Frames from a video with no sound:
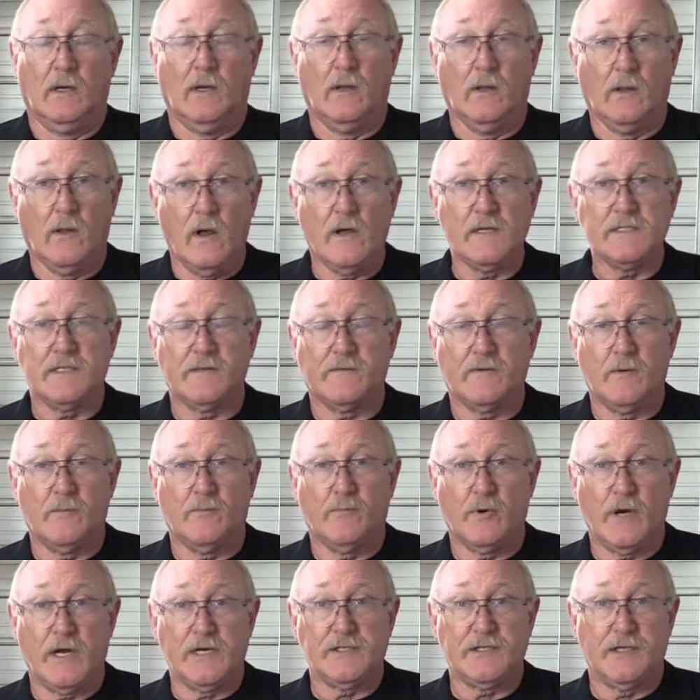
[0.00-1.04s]
A loss of
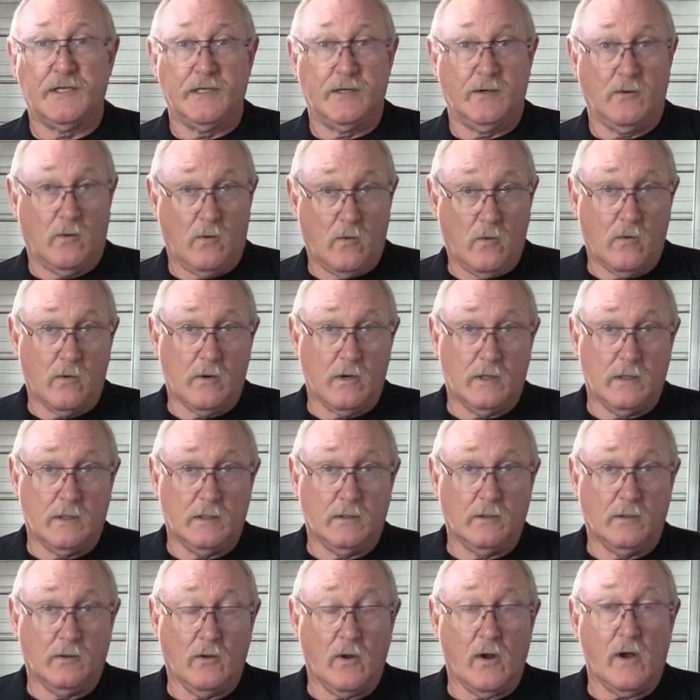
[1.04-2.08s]
compression or
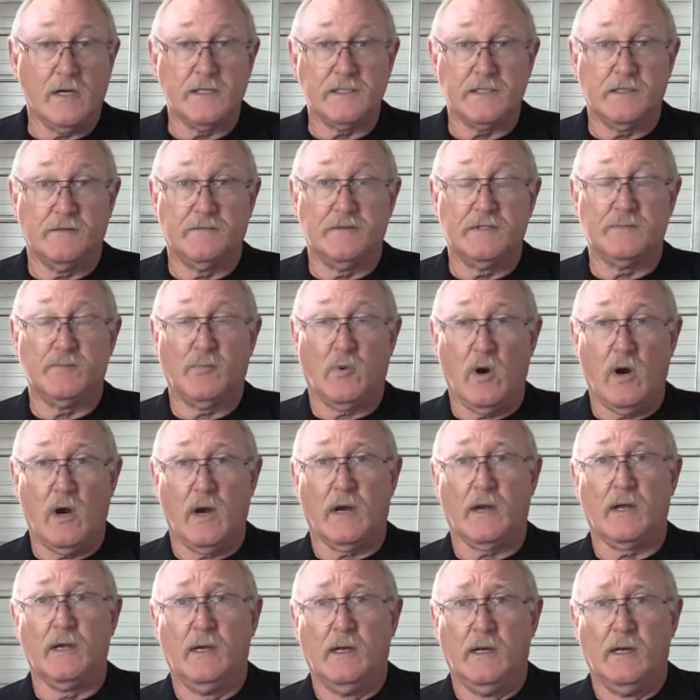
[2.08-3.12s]
a loss of
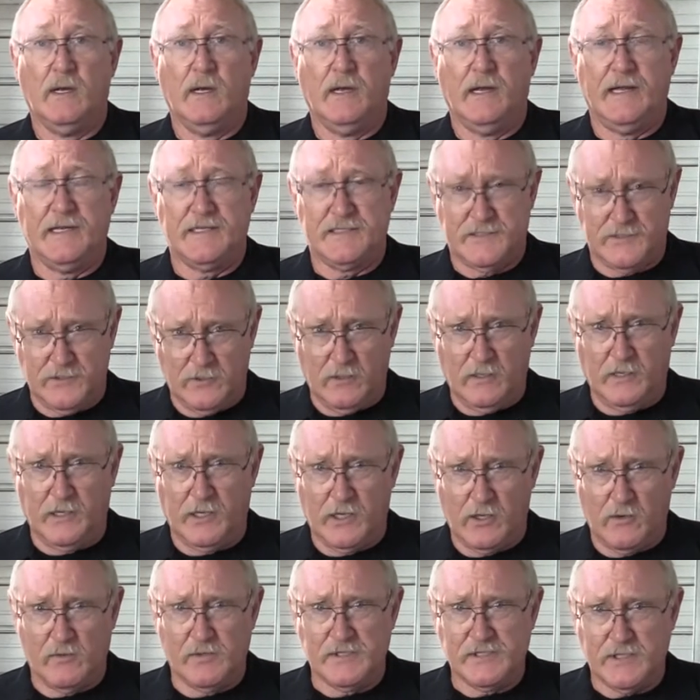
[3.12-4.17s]
spark is certainly
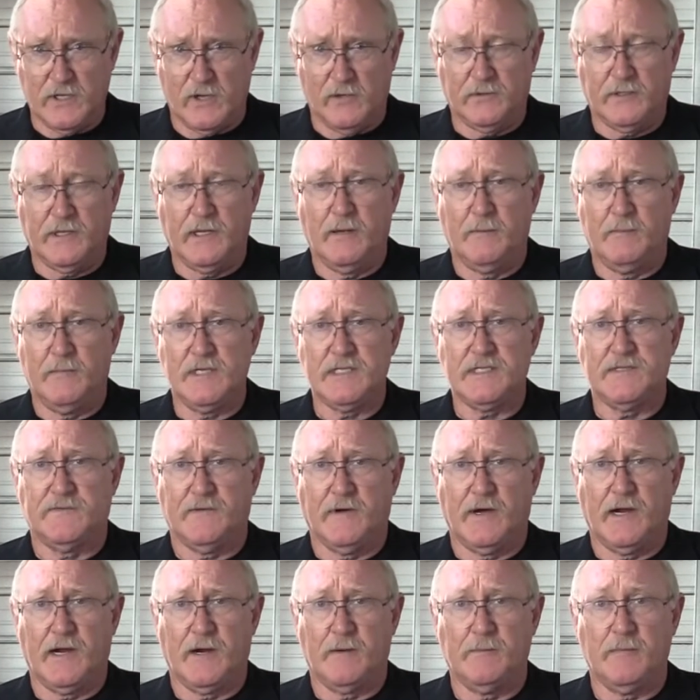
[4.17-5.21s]
going to result in a
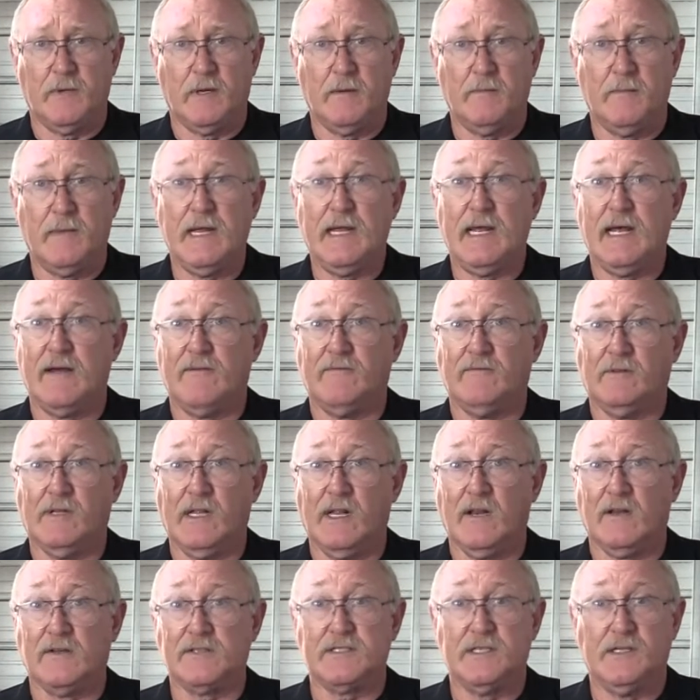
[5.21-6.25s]
misfire, but it may have
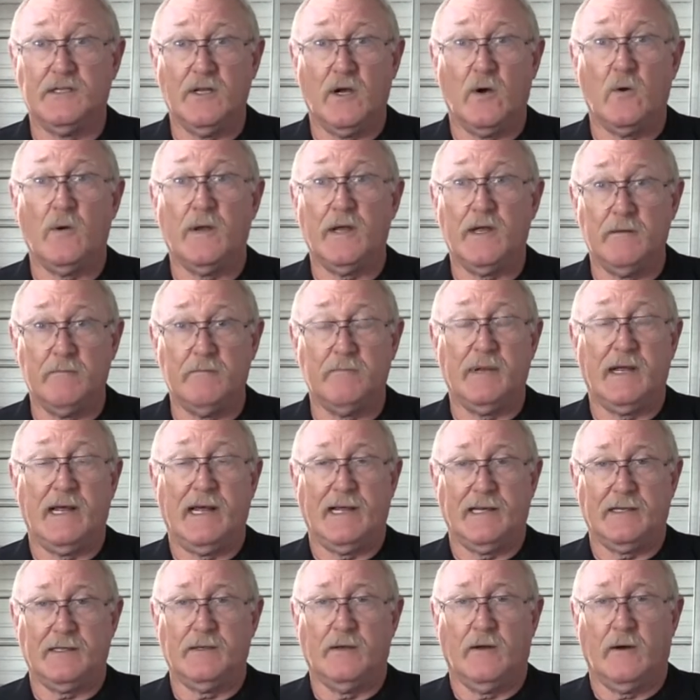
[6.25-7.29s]
little to no
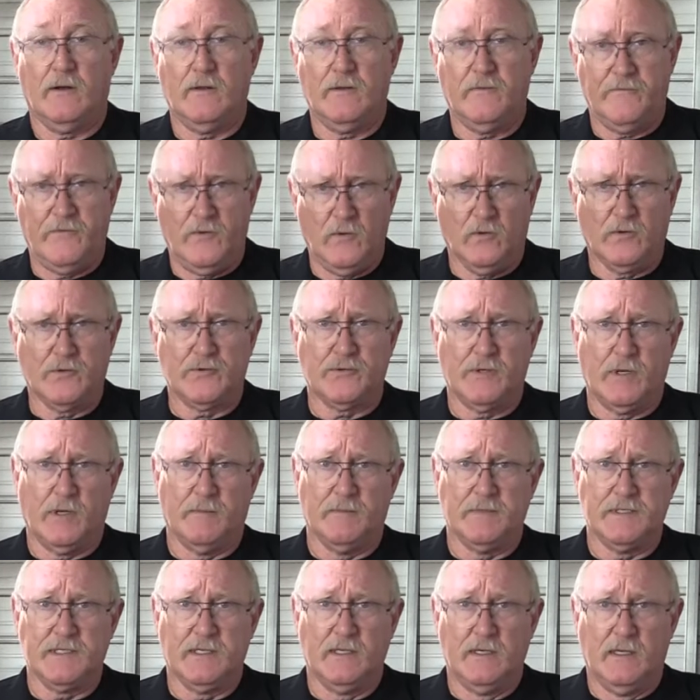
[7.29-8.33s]
impact on the fuel
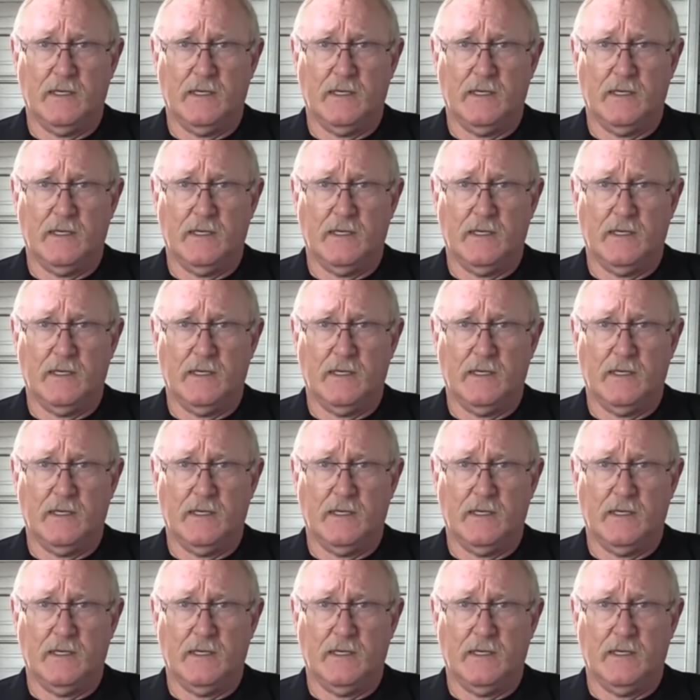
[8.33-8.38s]
trims.